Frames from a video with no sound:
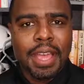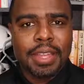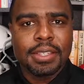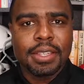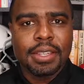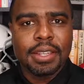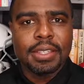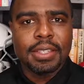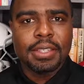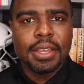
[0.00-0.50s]

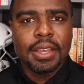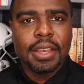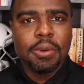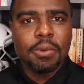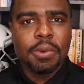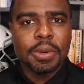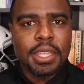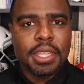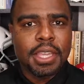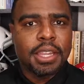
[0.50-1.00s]
excellence
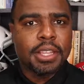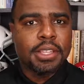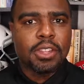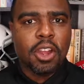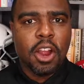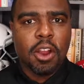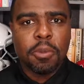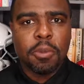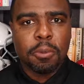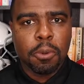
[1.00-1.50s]
within this
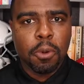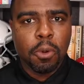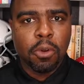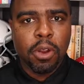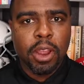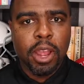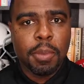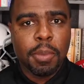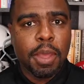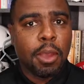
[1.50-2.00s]
Dartmouth
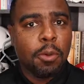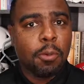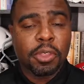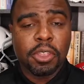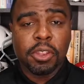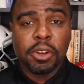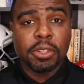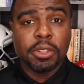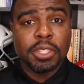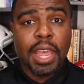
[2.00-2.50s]
program,
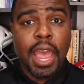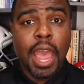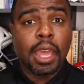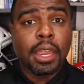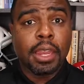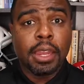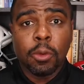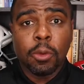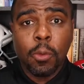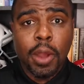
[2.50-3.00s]
whether they're
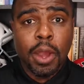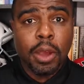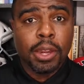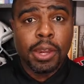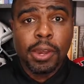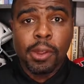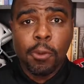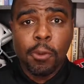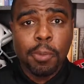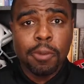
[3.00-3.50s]
tackling well
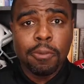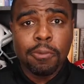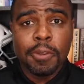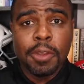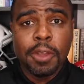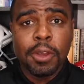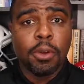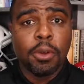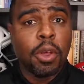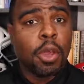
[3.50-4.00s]
in the open
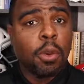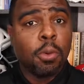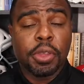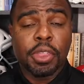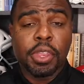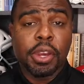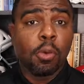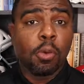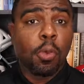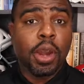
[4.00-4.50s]
field,
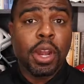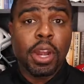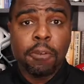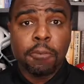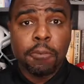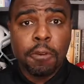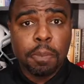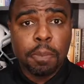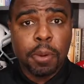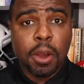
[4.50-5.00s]
whether they're running the
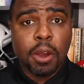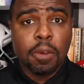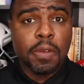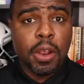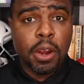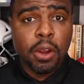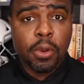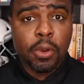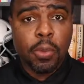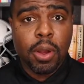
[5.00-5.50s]
football
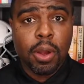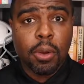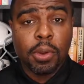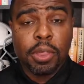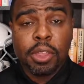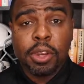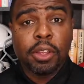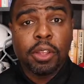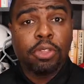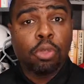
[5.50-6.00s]
very well,
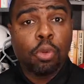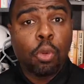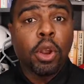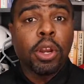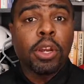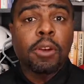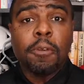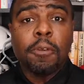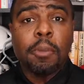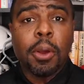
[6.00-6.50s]
whether they're
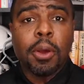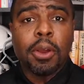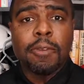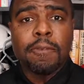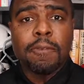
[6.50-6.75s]
throwing the football